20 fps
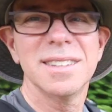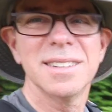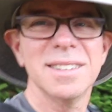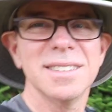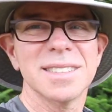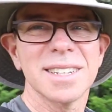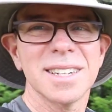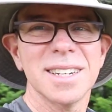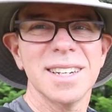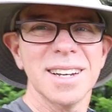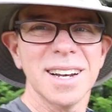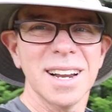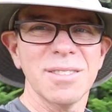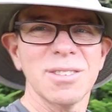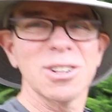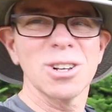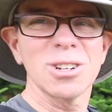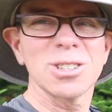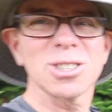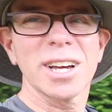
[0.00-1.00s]
See, it
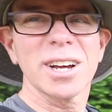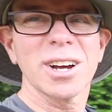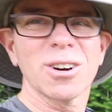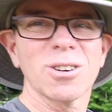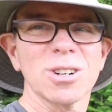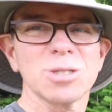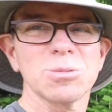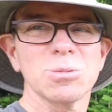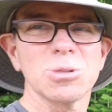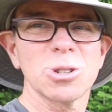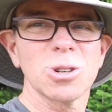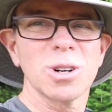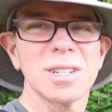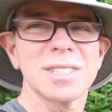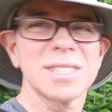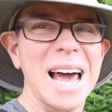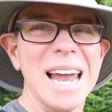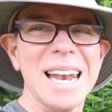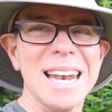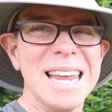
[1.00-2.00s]
even looks like a Christmas tree.
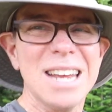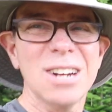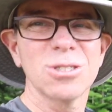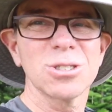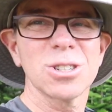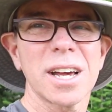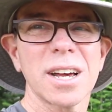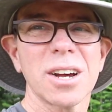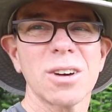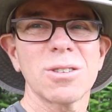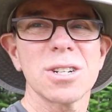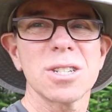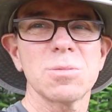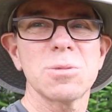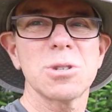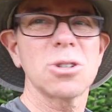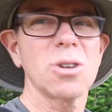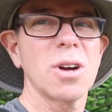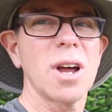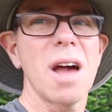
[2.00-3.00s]
It's got needles like a
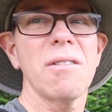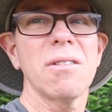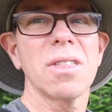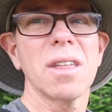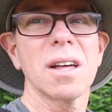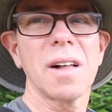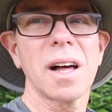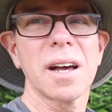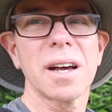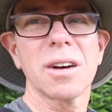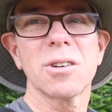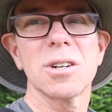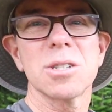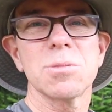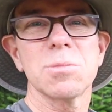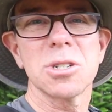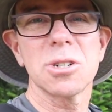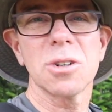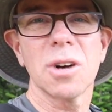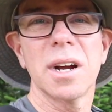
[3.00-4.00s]
Christmas tree, everything like a
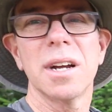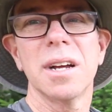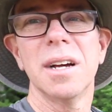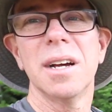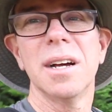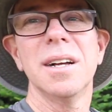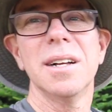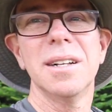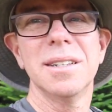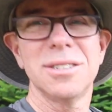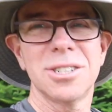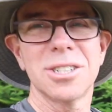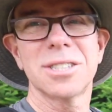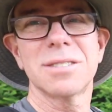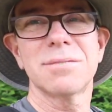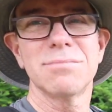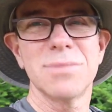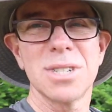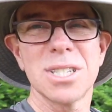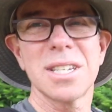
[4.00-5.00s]
Christmas tree.
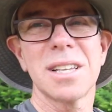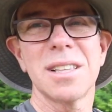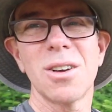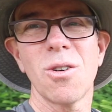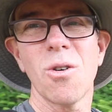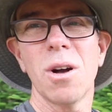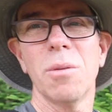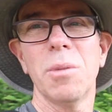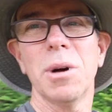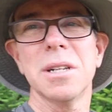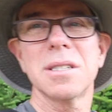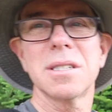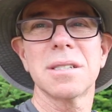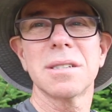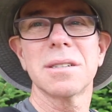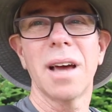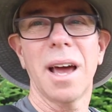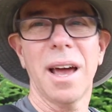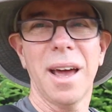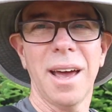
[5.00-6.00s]
Just missing the ornaments.
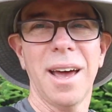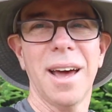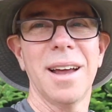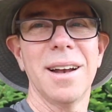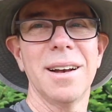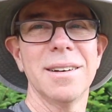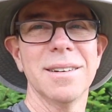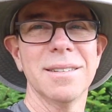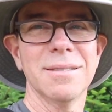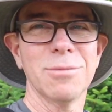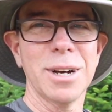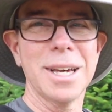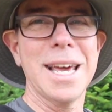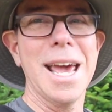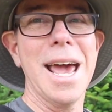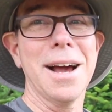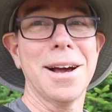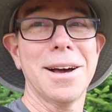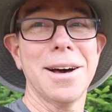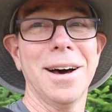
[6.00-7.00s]
And we
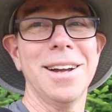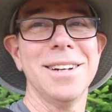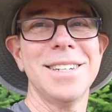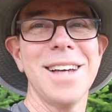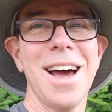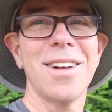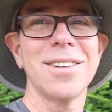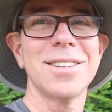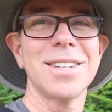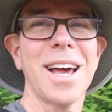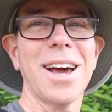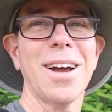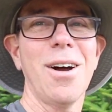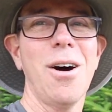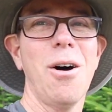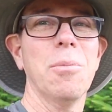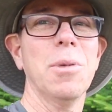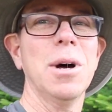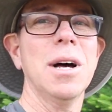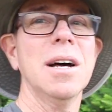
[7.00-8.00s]
can't cut it down and take it
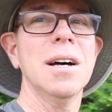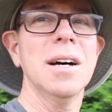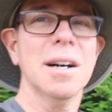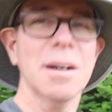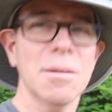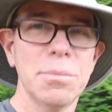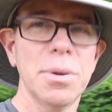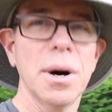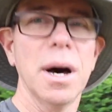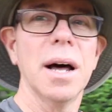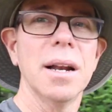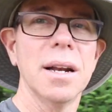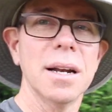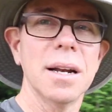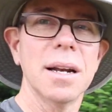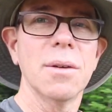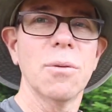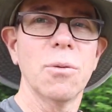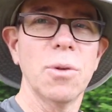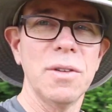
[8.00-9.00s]
home. But
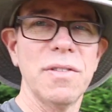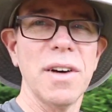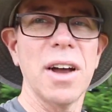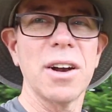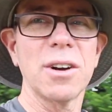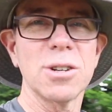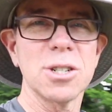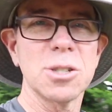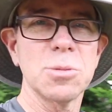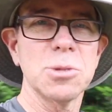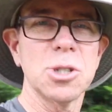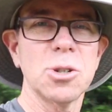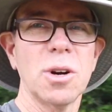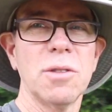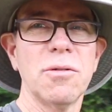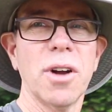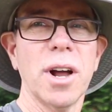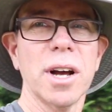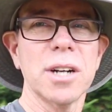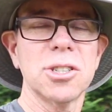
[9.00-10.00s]
we found a Christmas tree
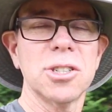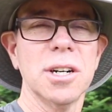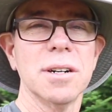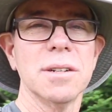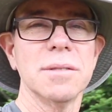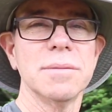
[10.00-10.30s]
for next year.